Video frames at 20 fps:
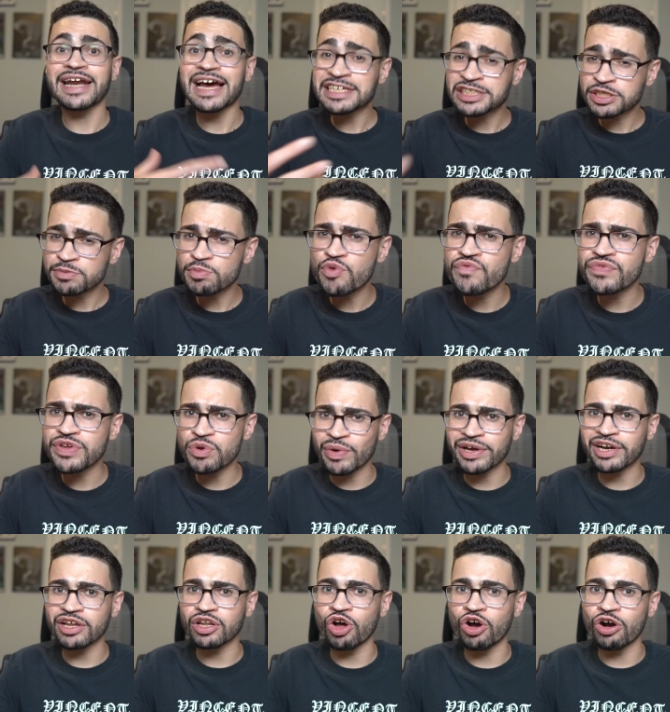as the movie
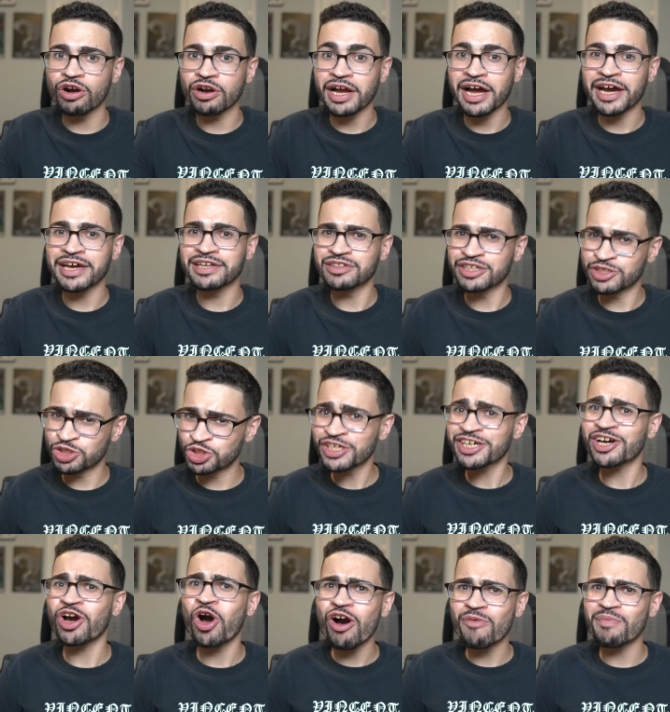went along, I
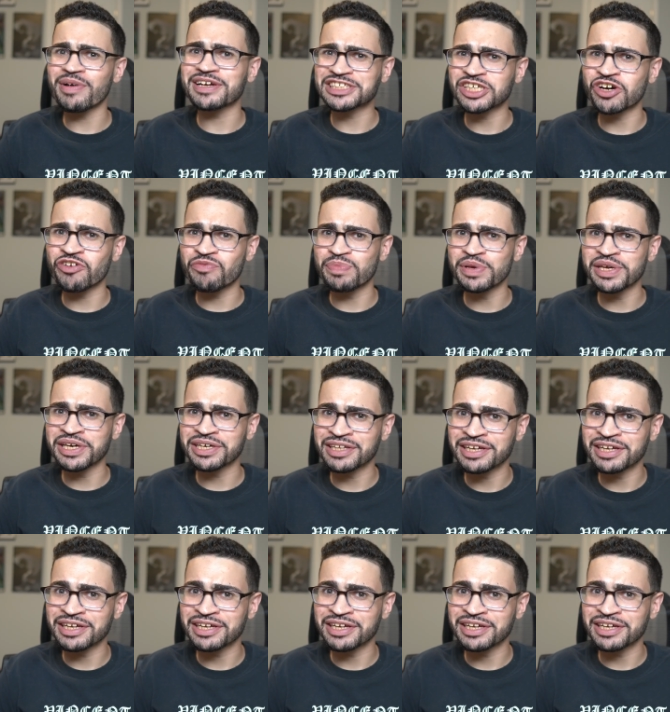legit caught myself being